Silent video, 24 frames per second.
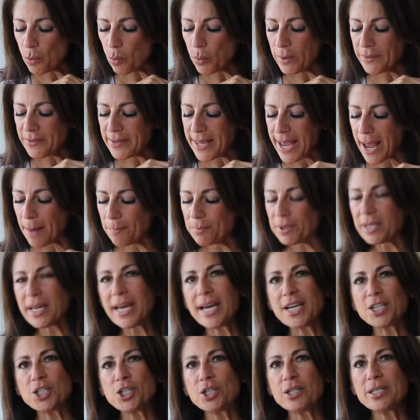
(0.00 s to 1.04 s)
with the
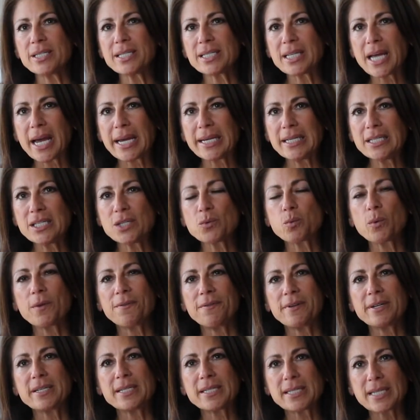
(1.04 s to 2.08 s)
application sites
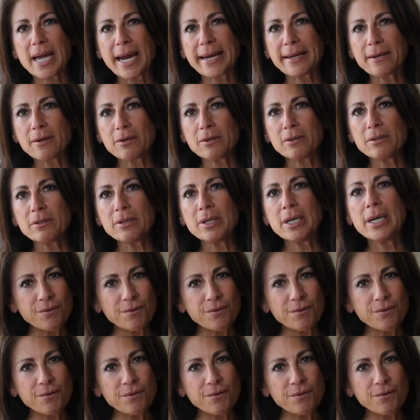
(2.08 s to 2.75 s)
within a cycle.